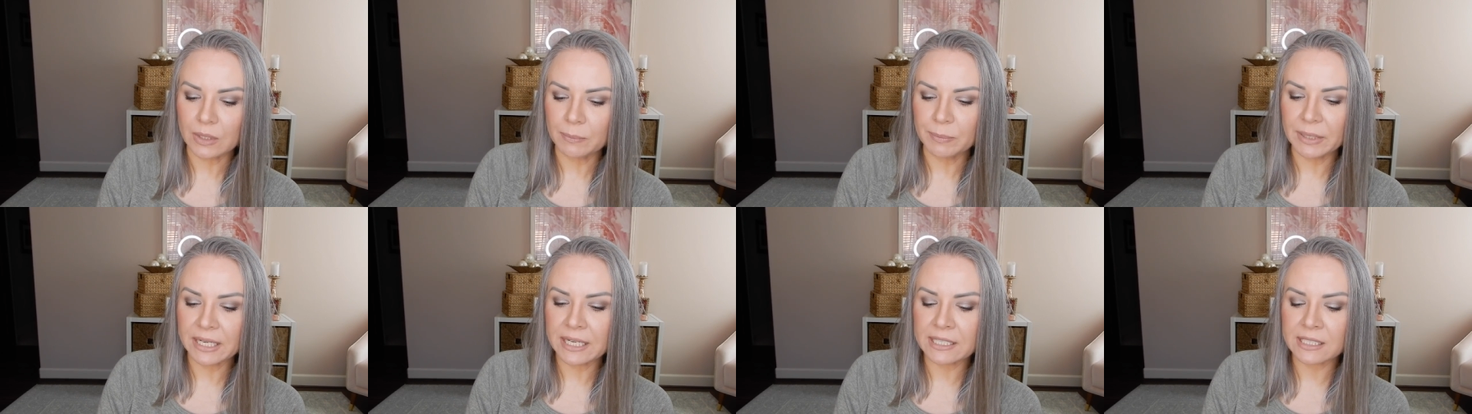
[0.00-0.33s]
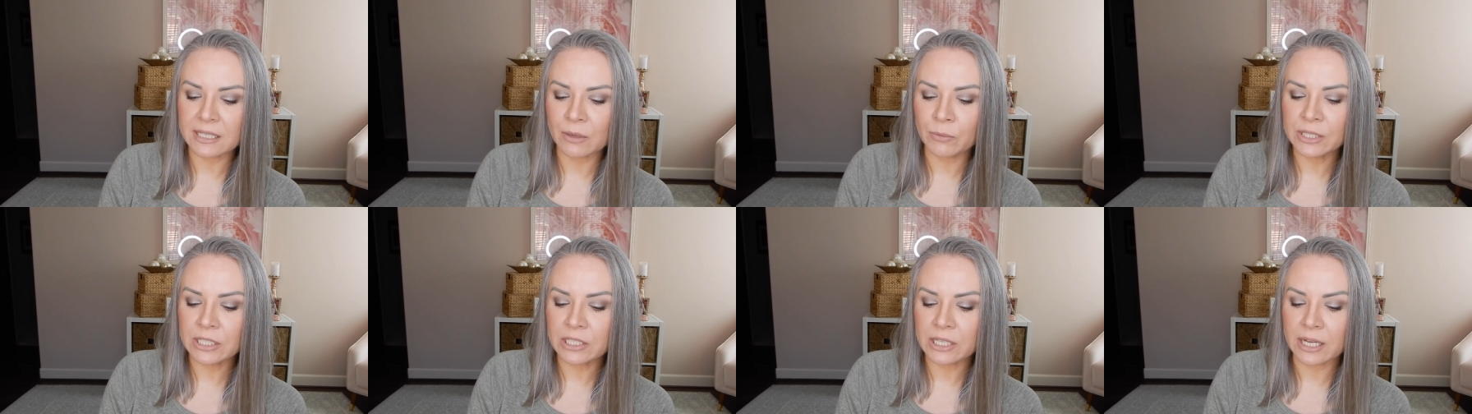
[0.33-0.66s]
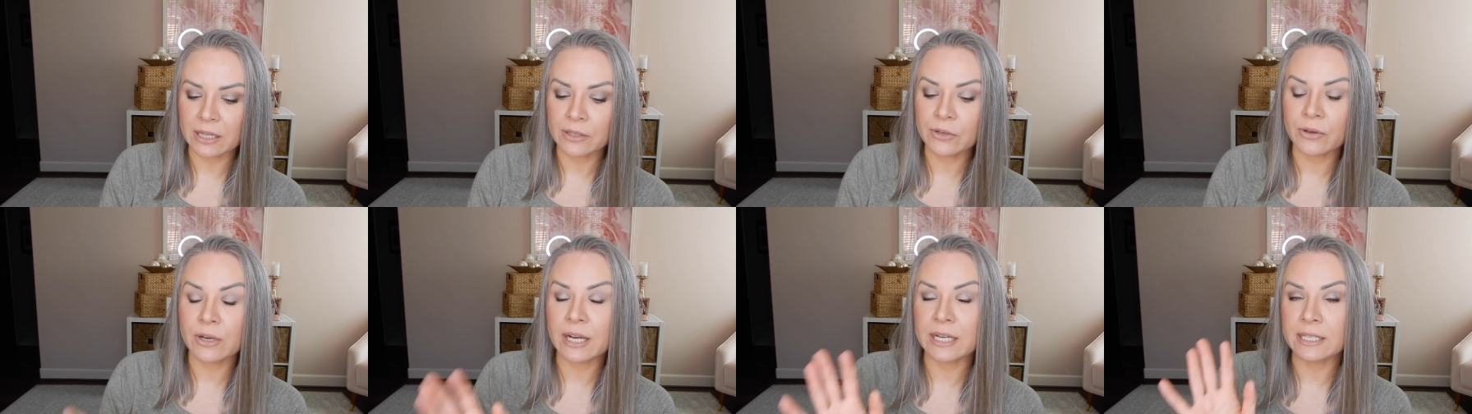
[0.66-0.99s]
because I want to
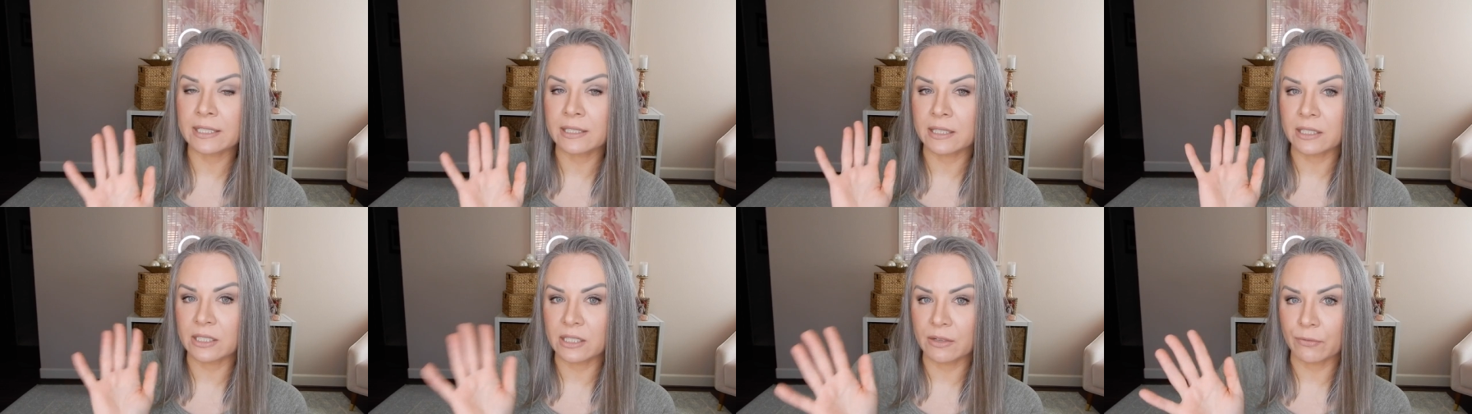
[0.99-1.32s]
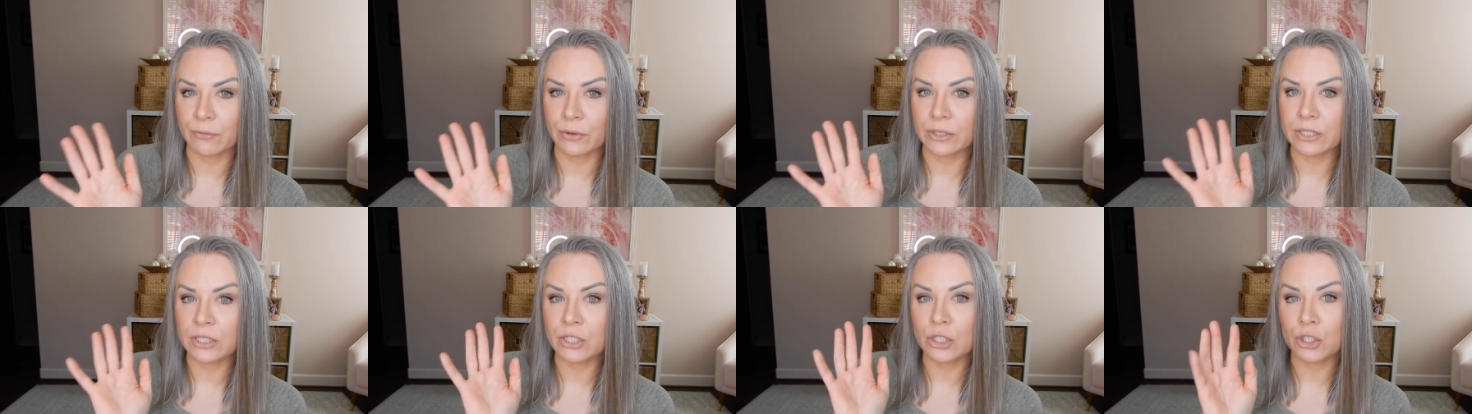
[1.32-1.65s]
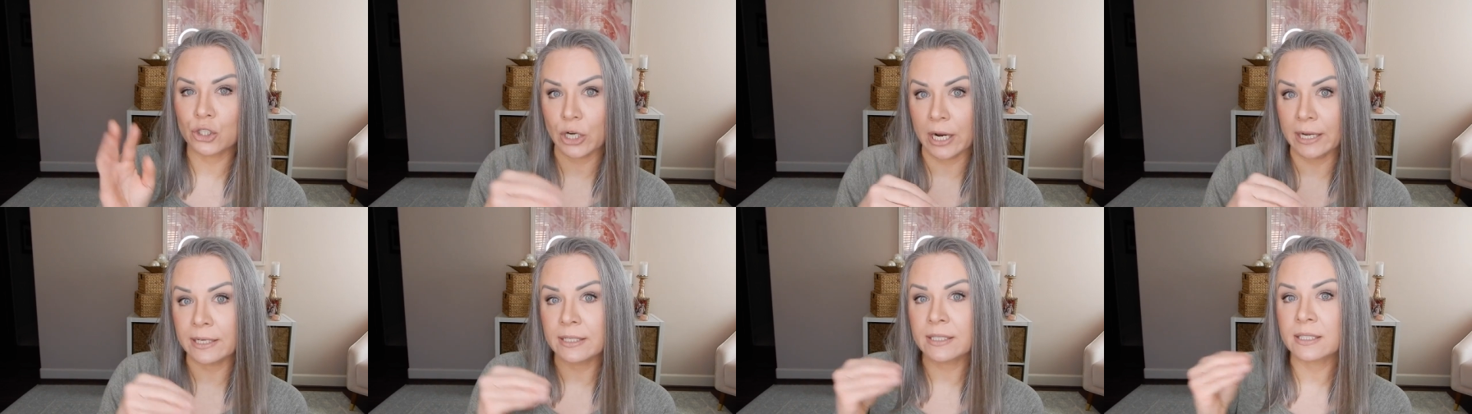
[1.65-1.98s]
tell you guys the different
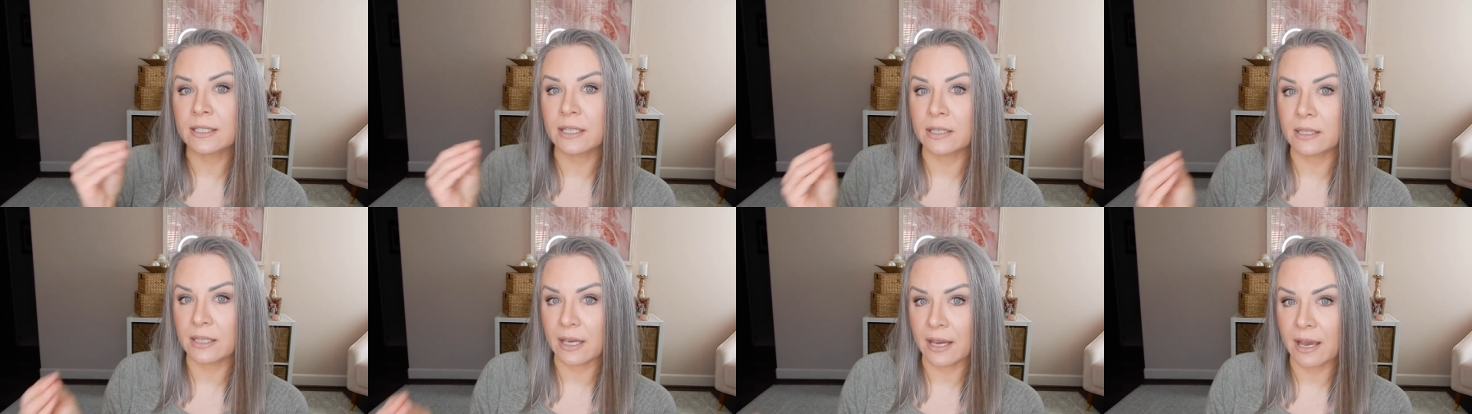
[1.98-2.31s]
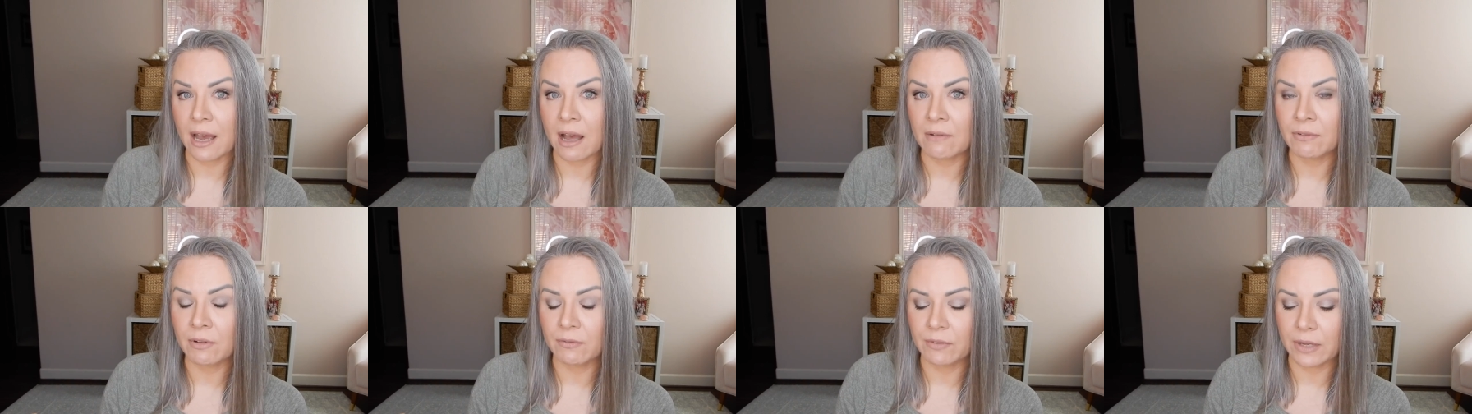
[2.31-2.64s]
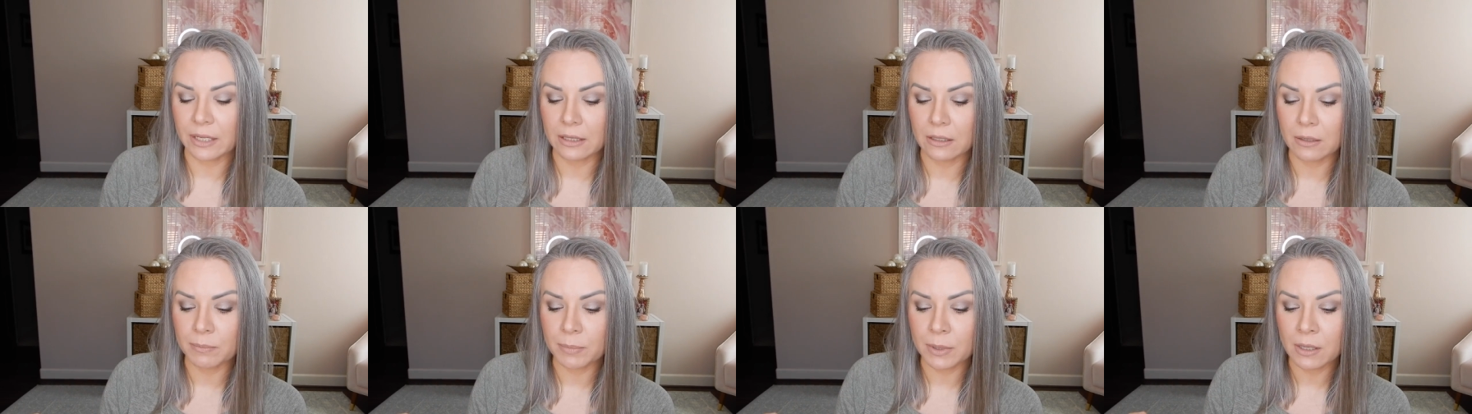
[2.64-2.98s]
strengths that they have
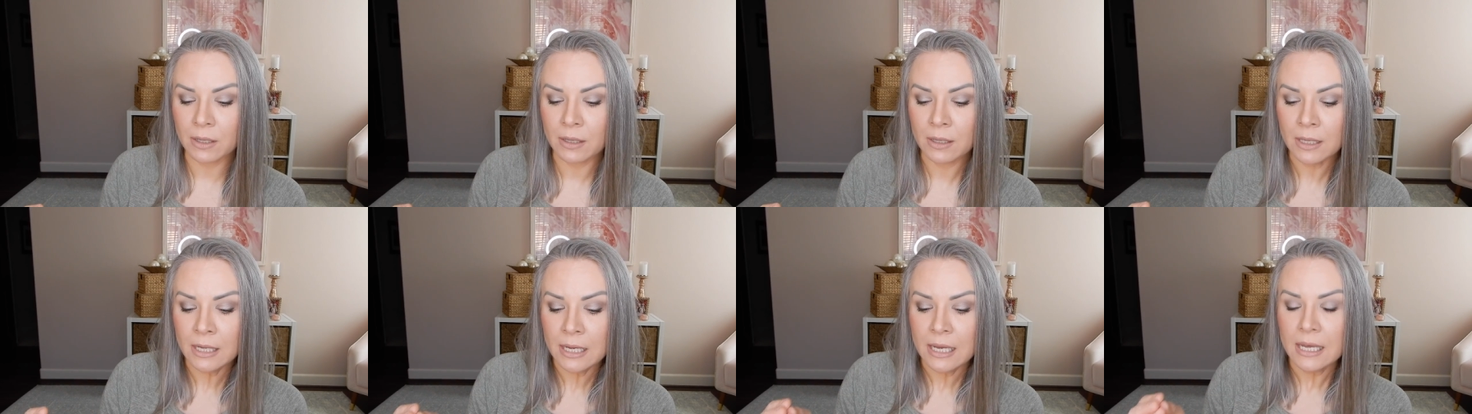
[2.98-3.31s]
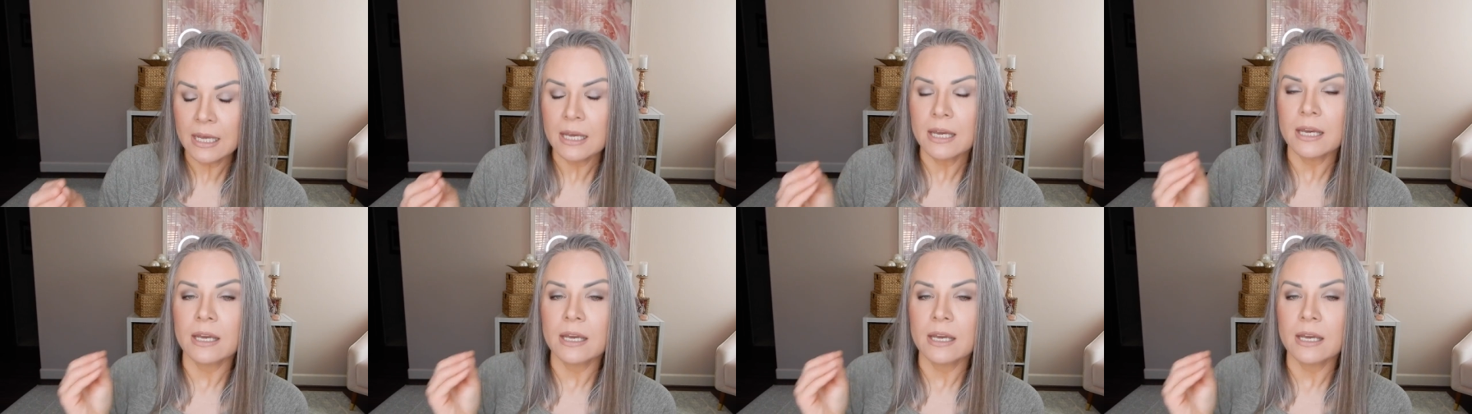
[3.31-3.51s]
available.